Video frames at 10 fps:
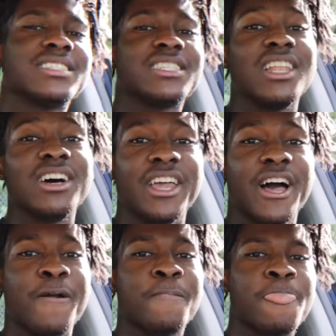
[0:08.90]
So look,
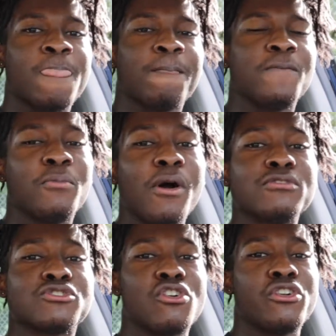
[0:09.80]
y'all, your boy
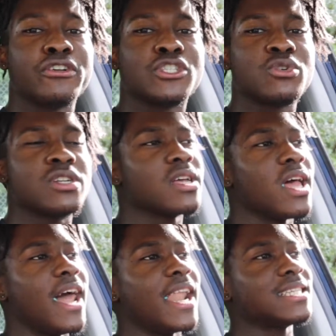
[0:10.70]
was scrolling on Twitter,
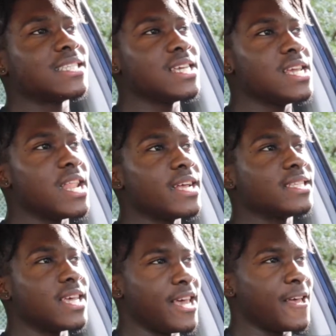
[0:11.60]
and I seen they
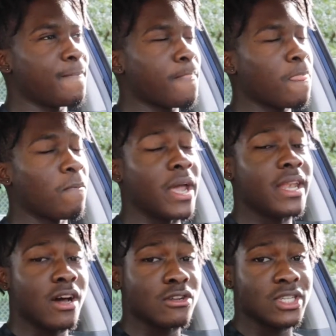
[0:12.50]
said
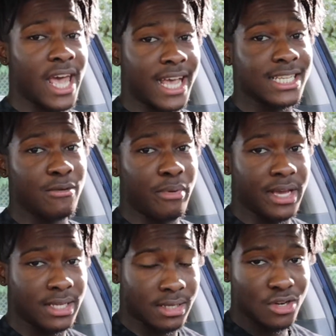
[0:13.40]
McDonald's has the
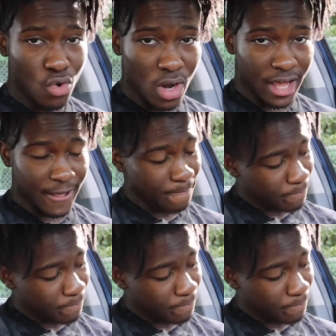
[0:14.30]
best Kool Aid.